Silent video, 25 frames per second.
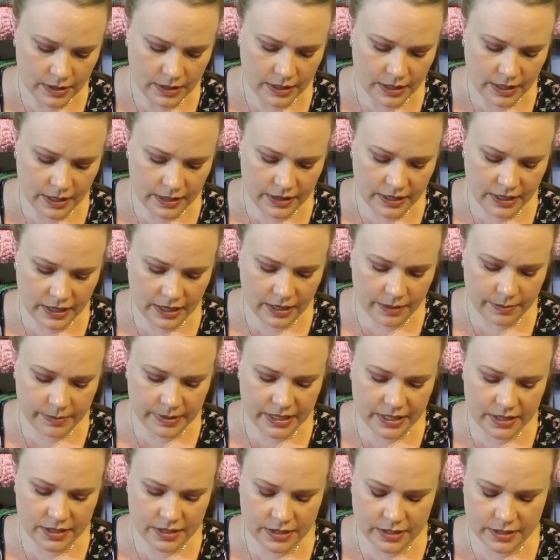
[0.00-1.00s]
I think I'm
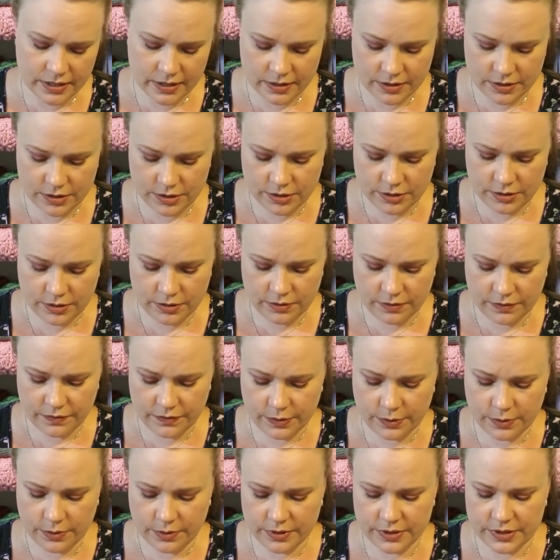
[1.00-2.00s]
at 2,
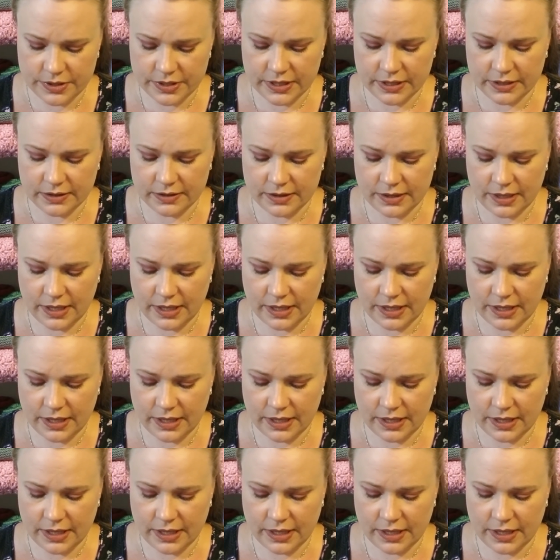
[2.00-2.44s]
4, 6,